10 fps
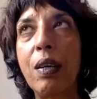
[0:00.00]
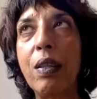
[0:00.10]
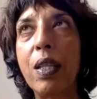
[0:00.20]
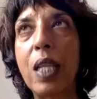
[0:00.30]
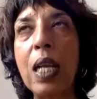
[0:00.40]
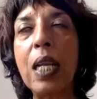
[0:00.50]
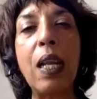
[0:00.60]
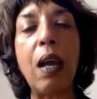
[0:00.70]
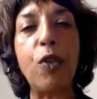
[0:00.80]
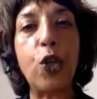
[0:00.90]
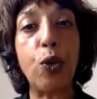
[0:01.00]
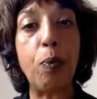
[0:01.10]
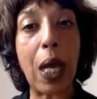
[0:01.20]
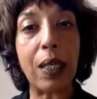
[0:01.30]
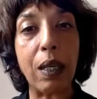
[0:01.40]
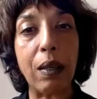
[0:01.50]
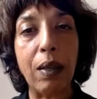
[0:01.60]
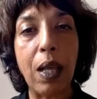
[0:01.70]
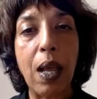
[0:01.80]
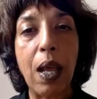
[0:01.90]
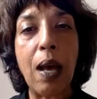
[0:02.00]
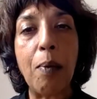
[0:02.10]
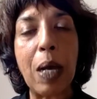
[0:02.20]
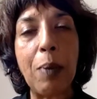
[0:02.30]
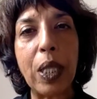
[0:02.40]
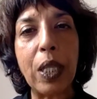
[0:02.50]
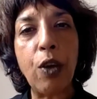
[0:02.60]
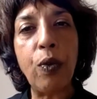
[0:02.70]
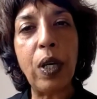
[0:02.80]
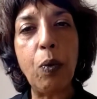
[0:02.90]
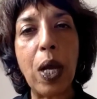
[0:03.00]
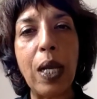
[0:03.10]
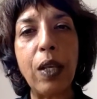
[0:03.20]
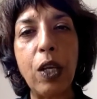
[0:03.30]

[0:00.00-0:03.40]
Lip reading: Dalit lives do matter. But the only way that